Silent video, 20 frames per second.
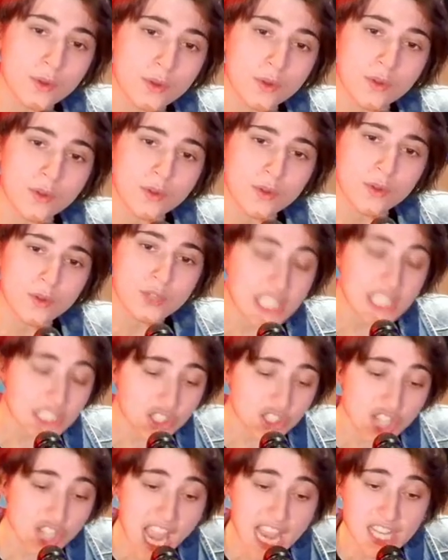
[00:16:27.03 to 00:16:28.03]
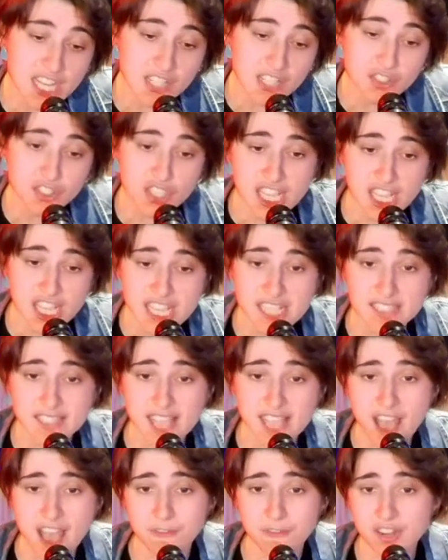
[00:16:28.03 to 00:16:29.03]
it changes
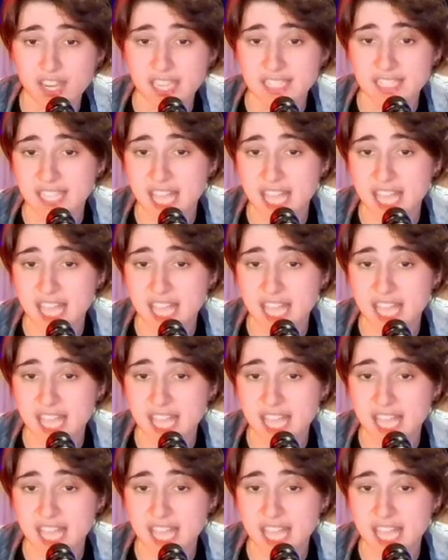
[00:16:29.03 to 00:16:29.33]
every day.